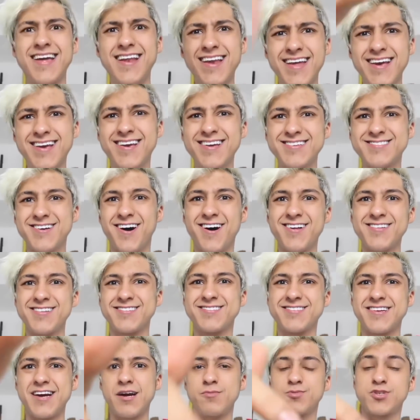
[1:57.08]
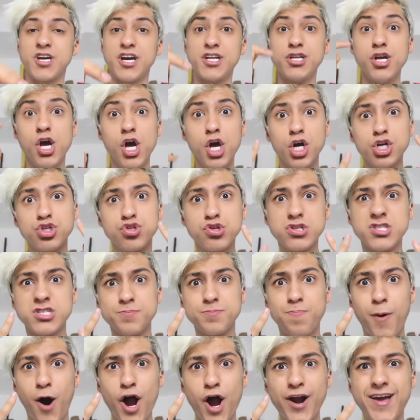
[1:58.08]
The link is on the description to
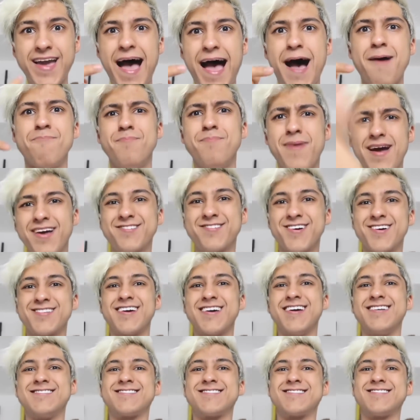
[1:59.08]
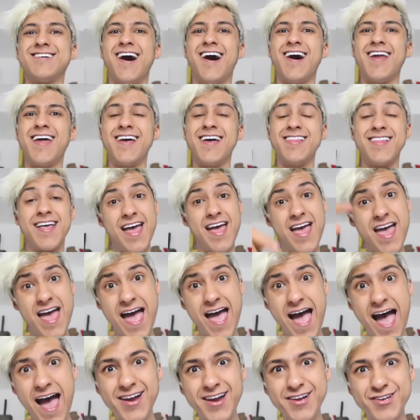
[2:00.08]
Spark app. Make sure to install it
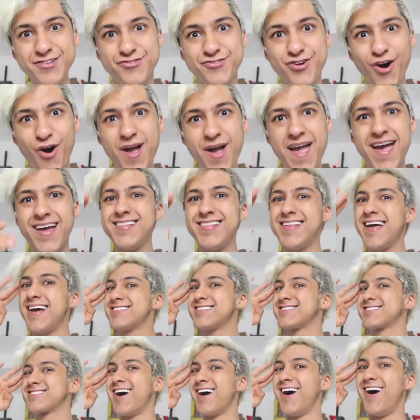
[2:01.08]
and enjoy it. Let's